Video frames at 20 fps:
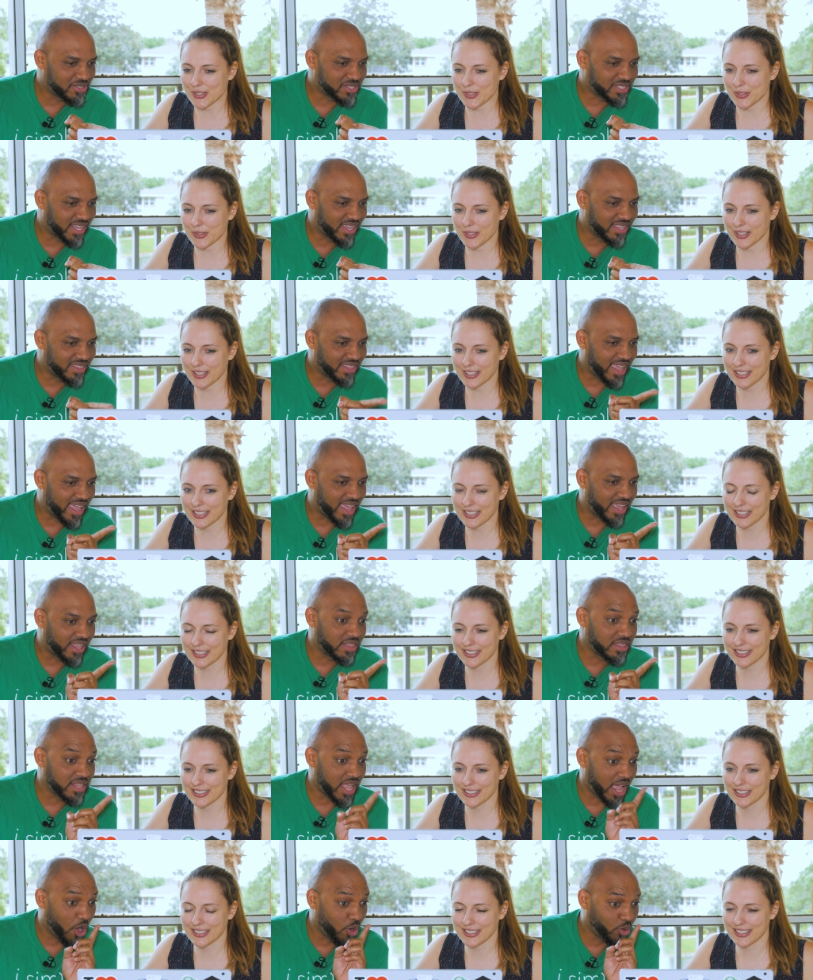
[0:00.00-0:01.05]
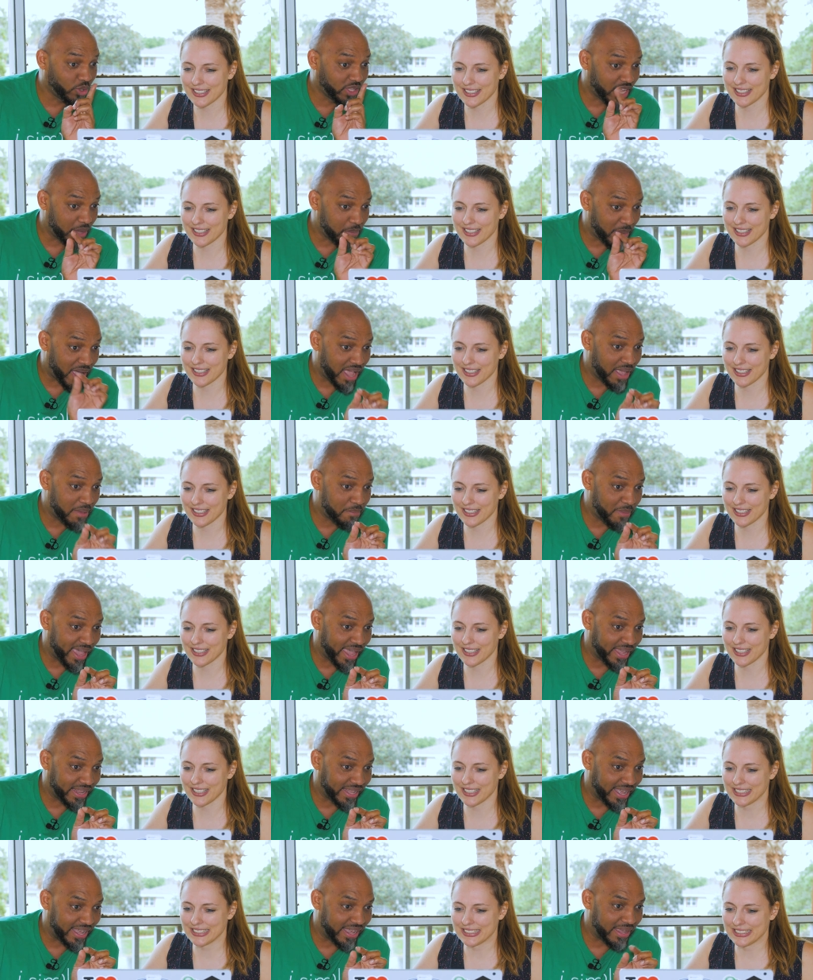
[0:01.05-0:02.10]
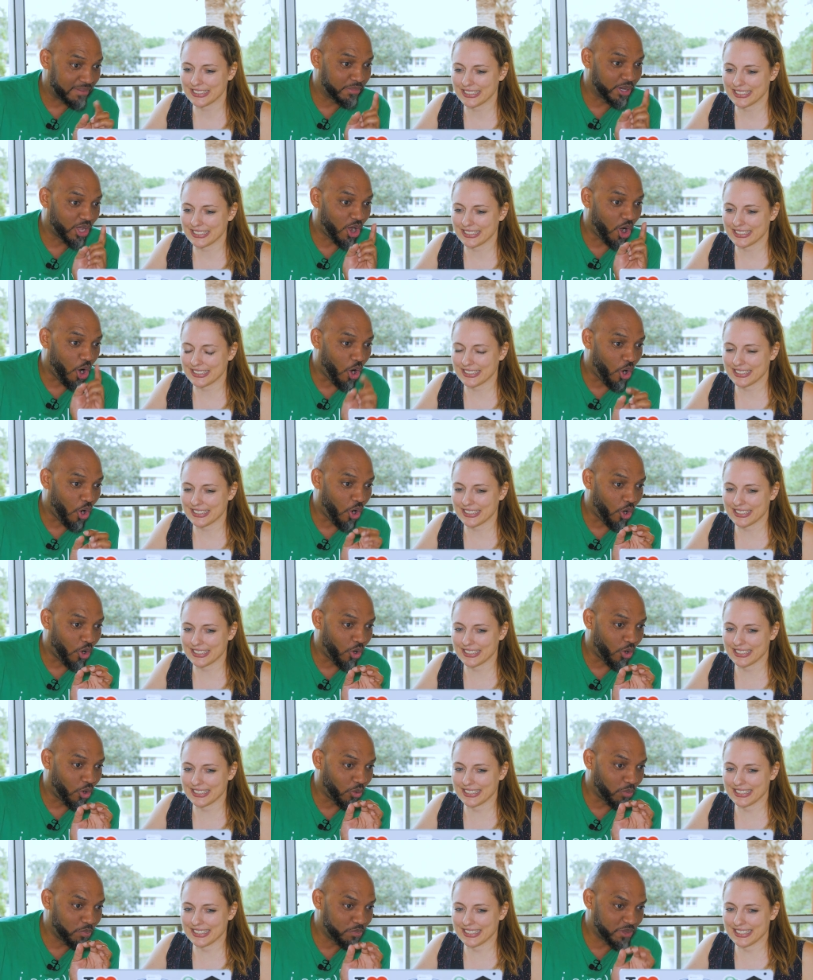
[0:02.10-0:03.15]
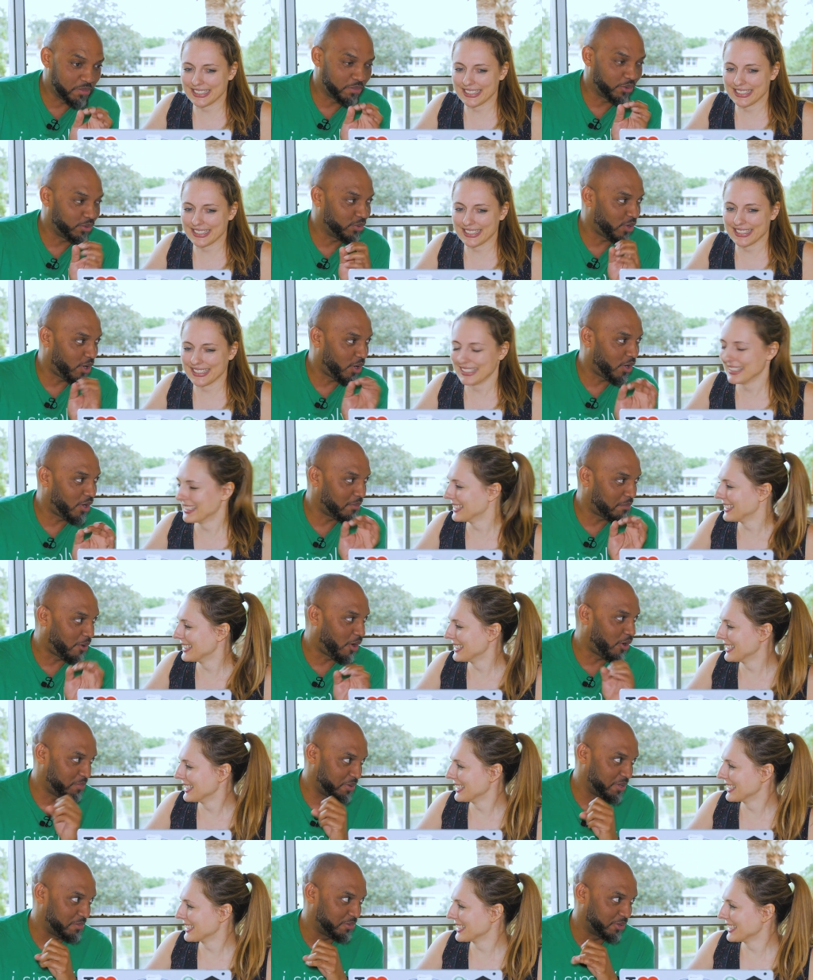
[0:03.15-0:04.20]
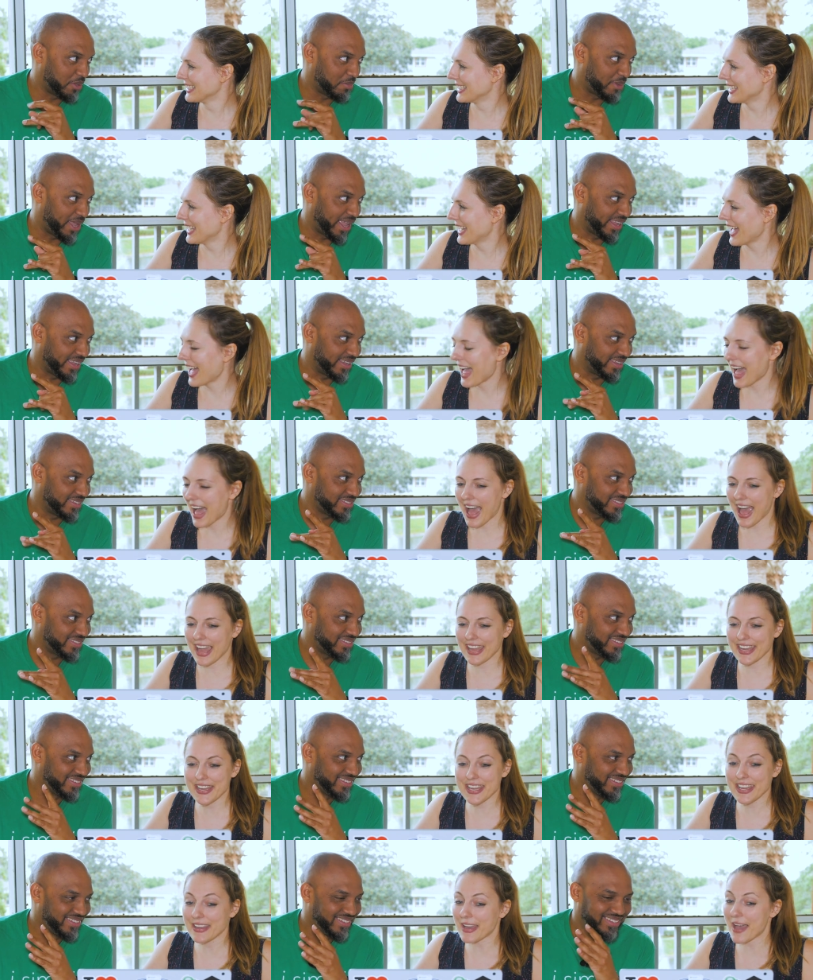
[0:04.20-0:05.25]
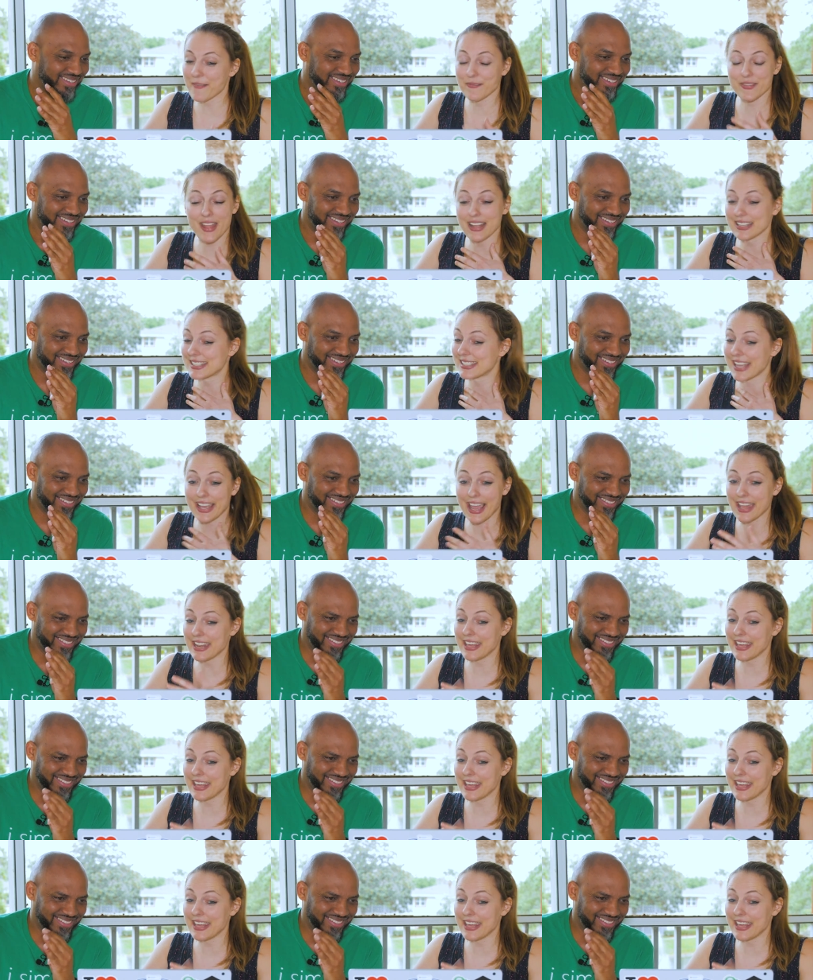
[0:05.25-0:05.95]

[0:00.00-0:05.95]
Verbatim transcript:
Speaker 1: you're saying that not only am I a bad guy, but all people, all bald people, are bad guys.
Speaker 2: I am not saying